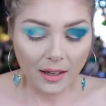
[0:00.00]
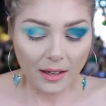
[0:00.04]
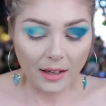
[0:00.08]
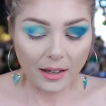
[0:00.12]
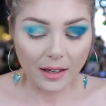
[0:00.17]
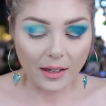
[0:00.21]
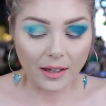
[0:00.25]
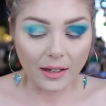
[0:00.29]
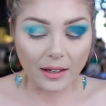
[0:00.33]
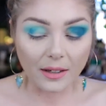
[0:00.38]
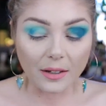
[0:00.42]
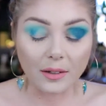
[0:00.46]

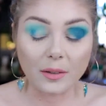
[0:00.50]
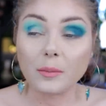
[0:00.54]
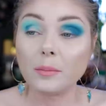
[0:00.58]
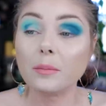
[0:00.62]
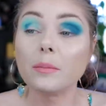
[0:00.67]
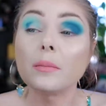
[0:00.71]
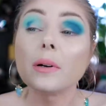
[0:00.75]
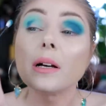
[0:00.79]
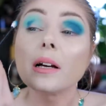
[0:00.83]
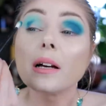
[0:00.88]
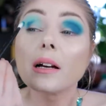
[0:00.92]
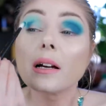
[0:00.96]

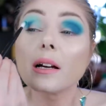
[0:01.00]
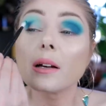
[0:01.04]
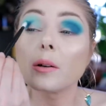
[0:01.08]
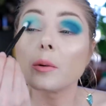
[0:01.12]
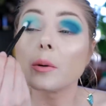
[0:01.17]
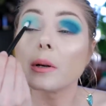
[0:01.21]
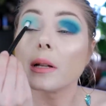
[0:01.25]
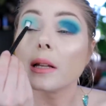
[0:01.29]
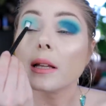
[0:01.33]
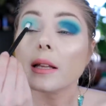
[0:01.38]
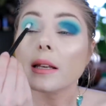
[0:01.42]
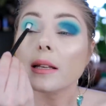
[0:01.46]
um,
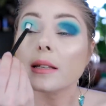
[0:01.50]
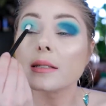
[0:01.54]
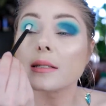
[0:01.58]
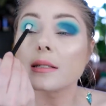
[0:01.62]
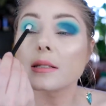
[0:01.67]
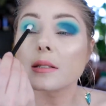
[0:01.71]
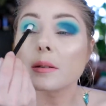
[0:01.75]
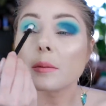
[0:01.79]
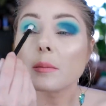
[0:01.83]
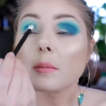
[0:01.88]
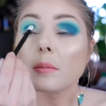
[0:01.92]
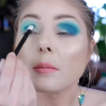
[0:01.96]

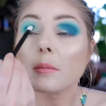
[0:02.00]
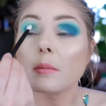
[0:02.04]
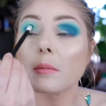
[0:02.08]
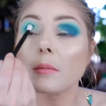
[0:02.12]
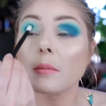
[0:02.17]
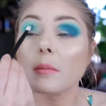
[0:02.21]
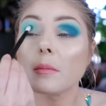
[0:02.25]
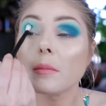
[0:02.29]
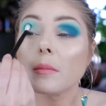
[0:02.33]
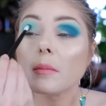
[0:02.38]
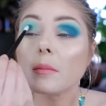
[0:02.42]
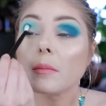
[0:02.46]
released
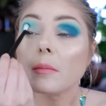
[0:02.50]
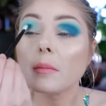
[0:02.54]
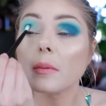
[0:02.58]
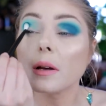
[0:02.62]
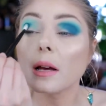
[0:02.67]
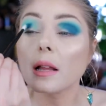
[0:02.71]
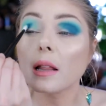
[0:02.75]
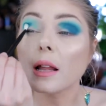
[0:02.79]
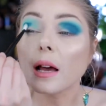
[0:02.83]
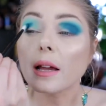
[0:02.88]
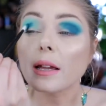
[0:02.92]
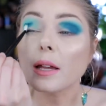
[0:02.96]

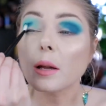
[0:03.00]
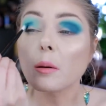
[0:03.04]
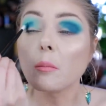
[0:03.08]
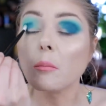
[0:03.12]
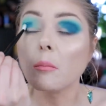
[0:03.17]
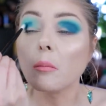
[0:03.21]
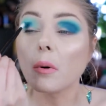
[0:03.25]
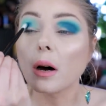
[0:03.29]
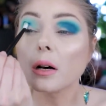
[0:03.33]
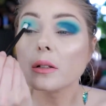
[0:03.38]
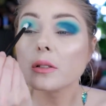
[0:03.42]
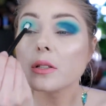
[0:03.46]
like
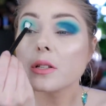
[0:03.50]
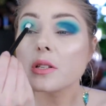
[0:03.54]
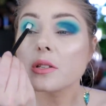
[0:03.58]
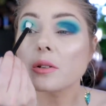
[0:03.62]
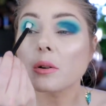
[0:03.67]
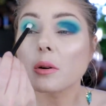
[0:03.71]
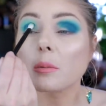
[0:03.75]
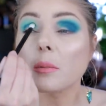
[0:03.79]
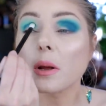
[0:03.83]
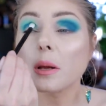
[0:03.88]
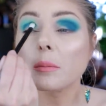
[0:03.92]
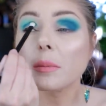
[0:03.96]
months
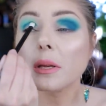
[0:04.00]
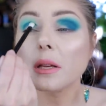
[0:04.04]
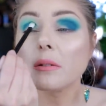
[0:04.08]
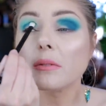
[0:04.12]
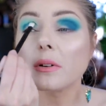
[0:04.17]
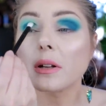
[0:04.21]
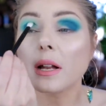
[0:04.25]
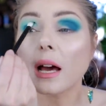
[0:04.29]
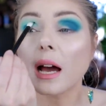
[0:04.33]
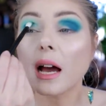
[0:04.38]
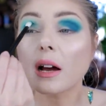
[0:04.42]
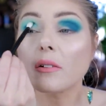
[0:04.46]
or maybe
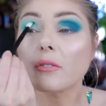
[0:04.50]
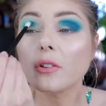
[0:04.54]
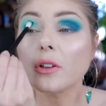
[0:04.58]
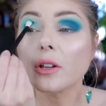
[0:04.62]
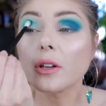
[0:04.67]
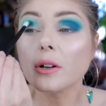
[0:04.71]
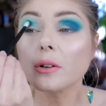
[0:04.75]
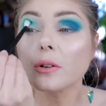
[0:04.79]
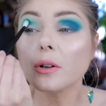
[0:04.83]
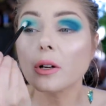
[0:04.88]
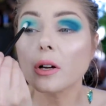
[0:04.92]
even half a year